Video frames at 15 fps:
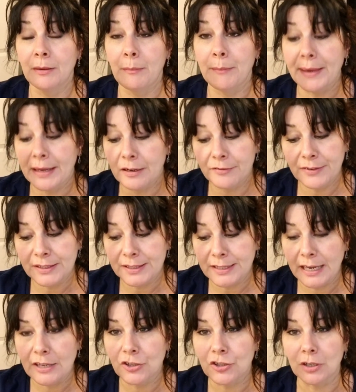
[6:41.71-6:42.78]

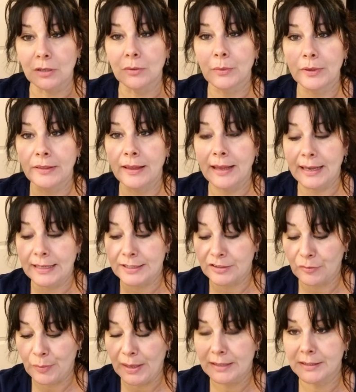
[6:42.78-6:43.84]
manifestation with the ace
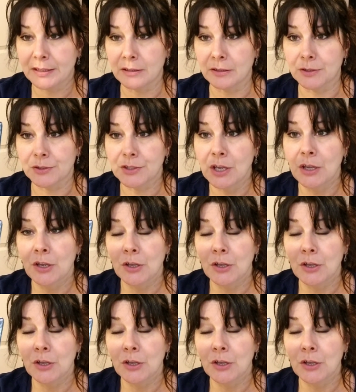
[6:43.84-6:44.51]
of pentacles.